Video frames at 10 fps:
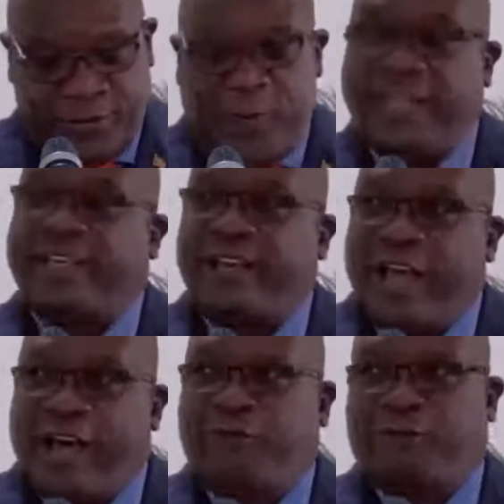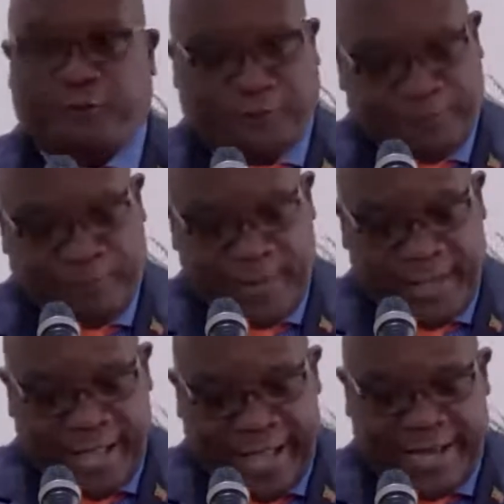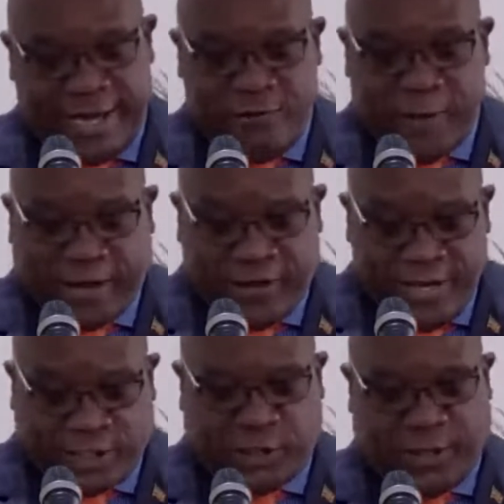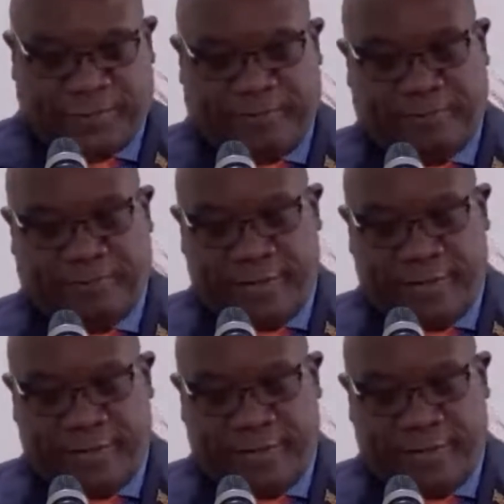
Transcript: with love and in recognition